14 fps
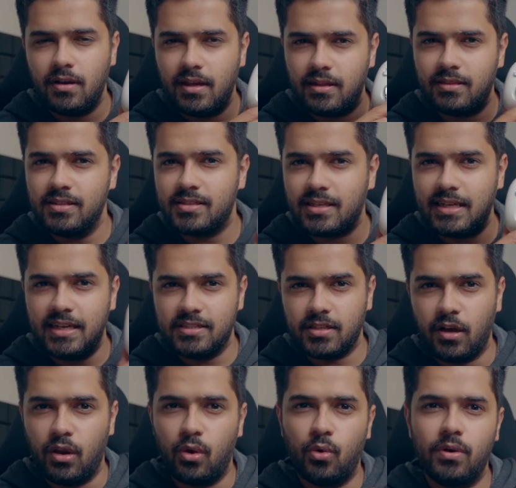Like this case
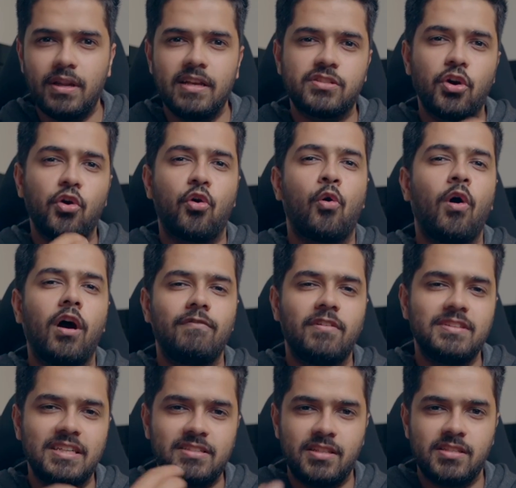alone is a
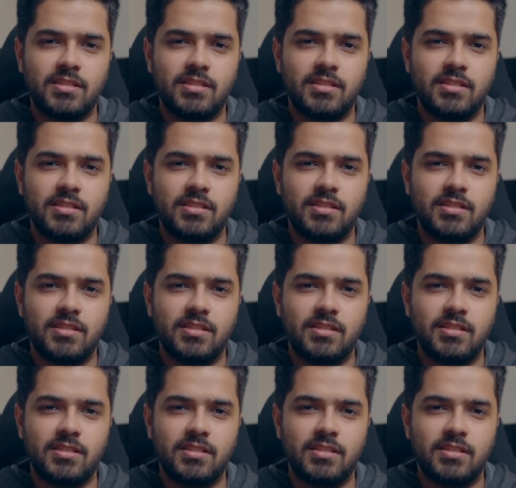conversation